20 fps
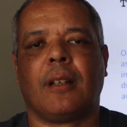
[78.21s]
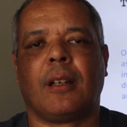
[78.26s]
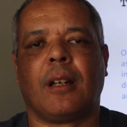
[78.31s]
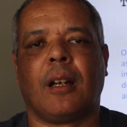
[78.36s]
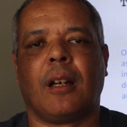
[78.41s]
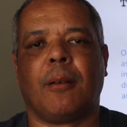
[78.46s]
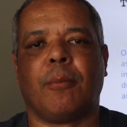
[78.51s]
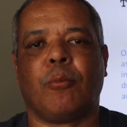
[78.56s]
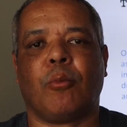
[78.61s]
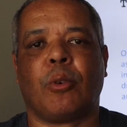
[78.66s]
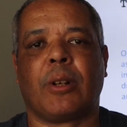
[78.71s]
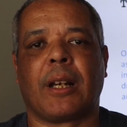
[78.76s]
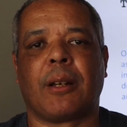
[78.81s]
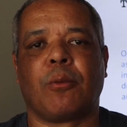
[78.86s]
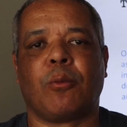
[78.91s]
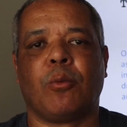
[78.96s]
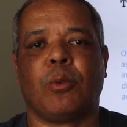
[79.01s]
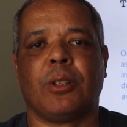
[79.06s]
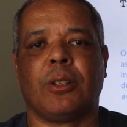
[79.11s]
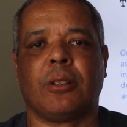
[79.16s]
What I
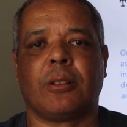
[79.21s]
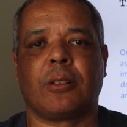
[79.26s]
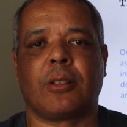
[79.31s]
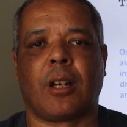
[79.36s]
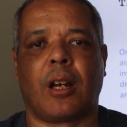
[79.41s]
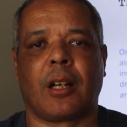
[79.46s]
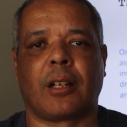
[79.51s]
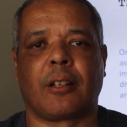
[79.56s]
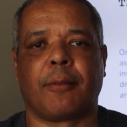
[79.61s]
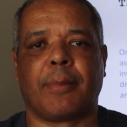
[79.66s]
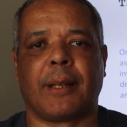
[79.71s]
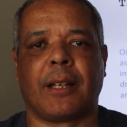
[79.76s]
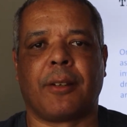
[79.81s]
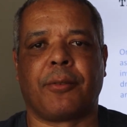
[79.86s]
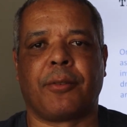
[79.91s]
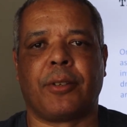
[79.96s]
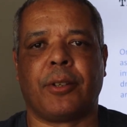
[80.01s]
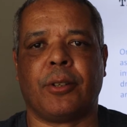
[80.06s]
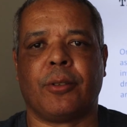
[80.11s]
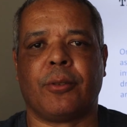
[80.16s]
will talk
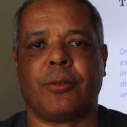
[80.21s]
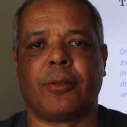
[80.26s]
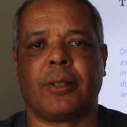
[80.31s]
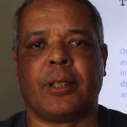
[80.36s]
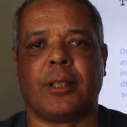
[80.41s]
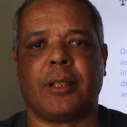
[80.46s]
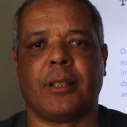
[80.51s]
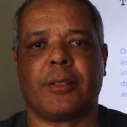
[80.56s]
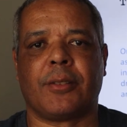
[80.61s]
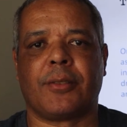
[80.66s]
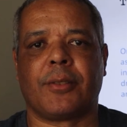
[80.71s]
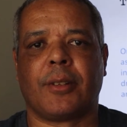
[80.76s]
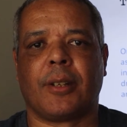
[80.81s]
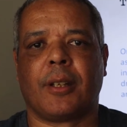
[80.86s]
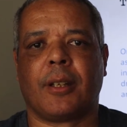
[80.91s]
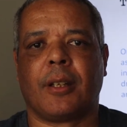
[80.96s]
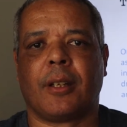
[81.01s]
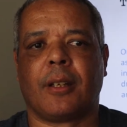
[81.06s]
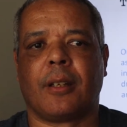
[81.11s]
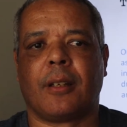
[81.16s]
about, though, is
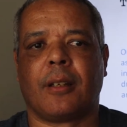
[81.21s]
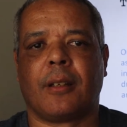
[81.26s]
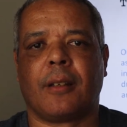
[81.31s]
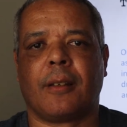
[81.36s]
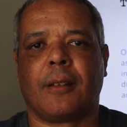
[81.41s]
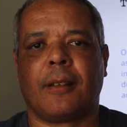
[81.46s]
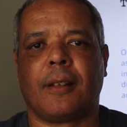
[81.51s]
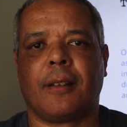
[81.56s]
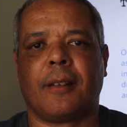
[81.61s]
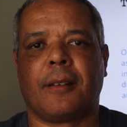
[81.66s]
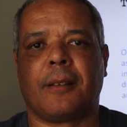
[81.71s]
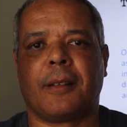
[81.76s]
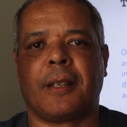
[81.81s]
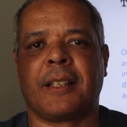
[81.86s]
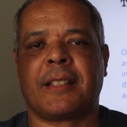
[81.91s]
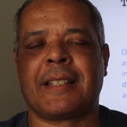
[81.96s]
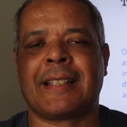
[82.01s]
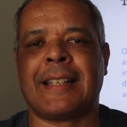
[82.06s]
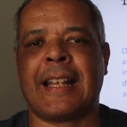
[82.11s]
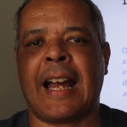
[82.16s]

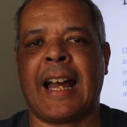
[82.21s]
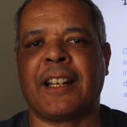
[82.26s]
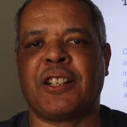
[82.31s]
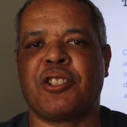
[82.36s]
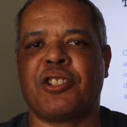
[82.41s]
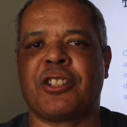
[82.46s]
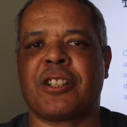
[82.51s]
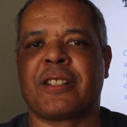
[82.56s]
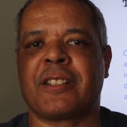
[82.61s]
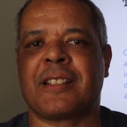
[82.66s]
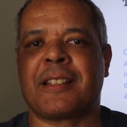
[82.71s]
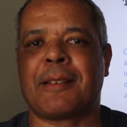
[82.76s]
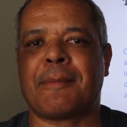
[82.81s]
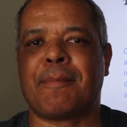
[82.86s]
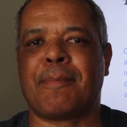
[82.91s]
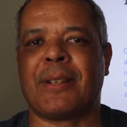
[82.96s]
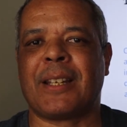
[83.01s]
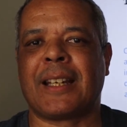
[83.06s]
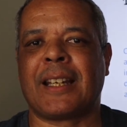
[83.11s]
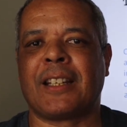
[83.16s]
it's not just the
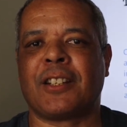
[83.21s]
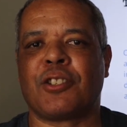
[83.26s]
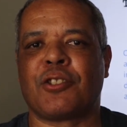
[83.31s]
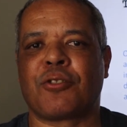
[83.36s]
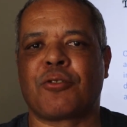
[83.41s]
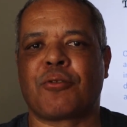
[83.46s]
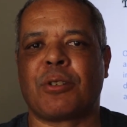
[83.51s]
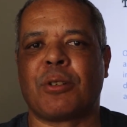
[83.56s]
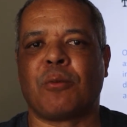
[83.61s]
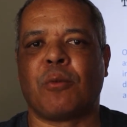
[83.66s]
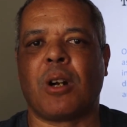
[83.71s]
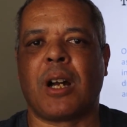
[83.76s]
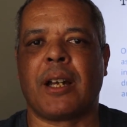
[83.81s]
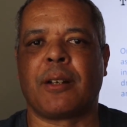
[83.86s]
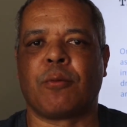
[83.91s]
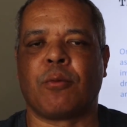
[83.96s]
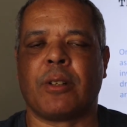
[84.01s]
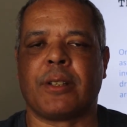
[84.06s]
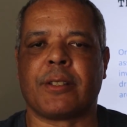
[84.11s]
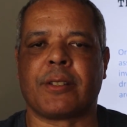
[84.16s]
big
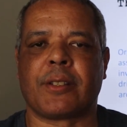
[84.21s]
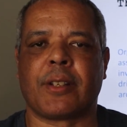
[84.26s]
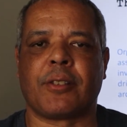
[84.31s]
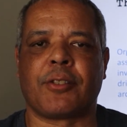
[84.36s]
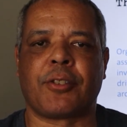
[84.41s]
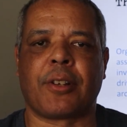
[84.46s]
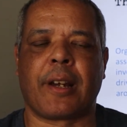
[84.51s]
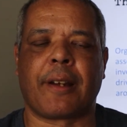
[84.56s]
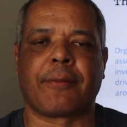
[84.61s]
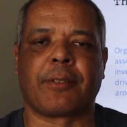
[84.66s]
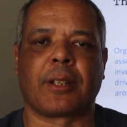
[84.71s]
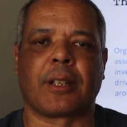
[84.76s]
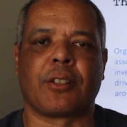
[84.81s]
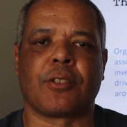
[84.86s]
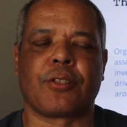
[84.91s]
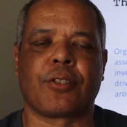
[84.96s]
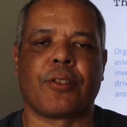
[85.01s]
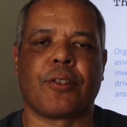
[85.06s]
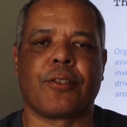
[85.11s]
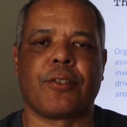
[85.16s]
industry-wide ones that you have to
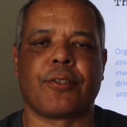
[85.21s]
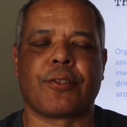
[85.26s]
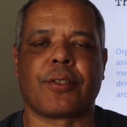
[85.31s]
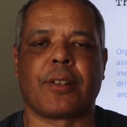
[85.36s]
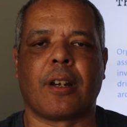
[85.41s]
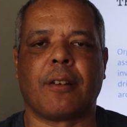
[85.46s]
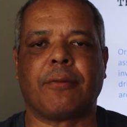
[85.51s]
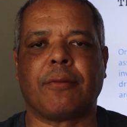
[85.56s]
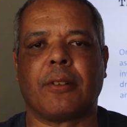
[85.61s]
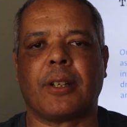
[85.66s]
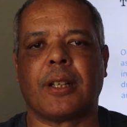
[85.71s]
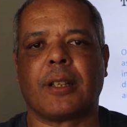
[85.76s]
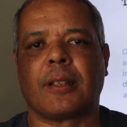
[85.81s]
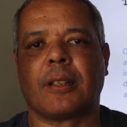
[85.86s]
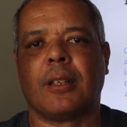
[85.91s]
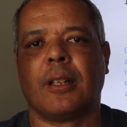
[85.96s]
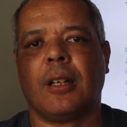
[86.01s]
concern yourself with.